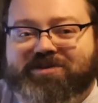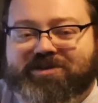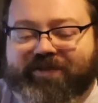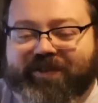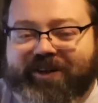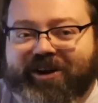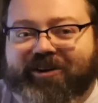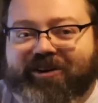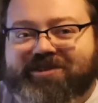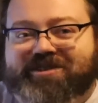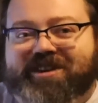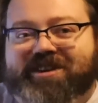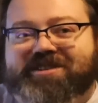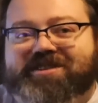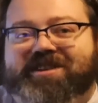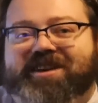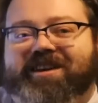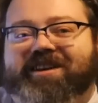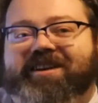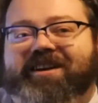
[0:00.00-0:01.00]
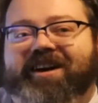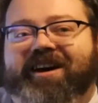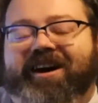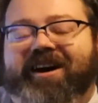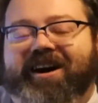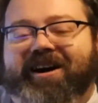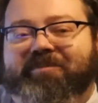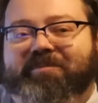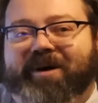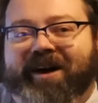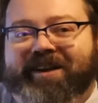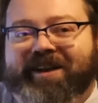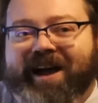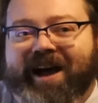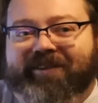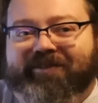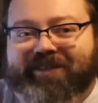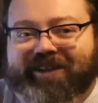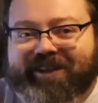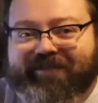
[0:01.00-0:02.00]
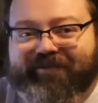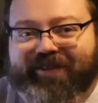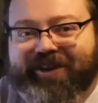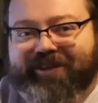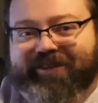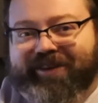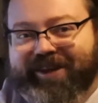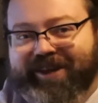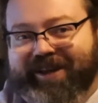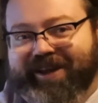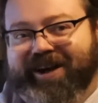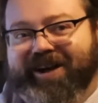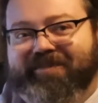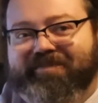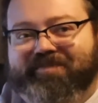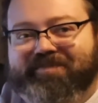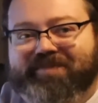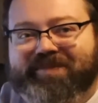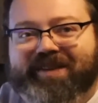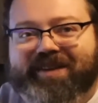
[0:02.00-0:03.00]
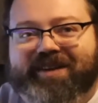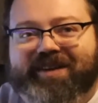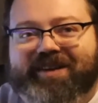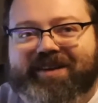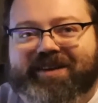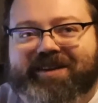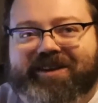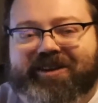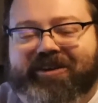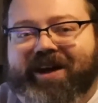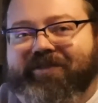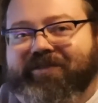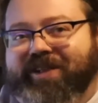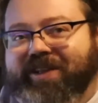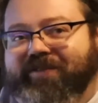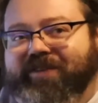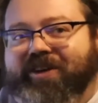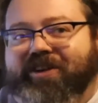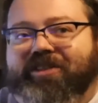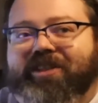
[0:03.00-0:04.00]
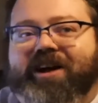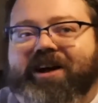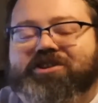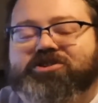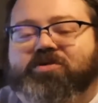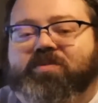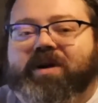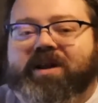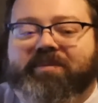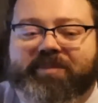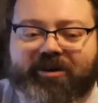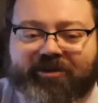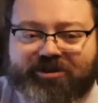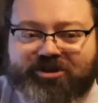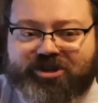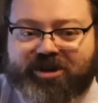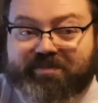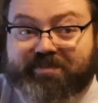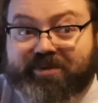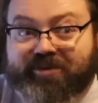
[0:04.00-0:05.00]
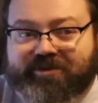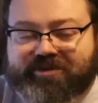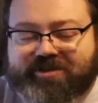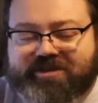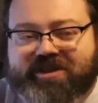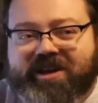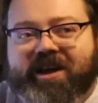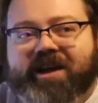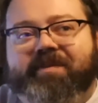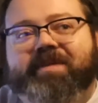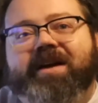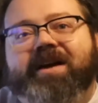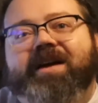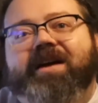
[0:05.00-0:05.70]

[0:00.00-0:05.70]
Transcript: It's very artistic, but not really very logical way to build a ship per se.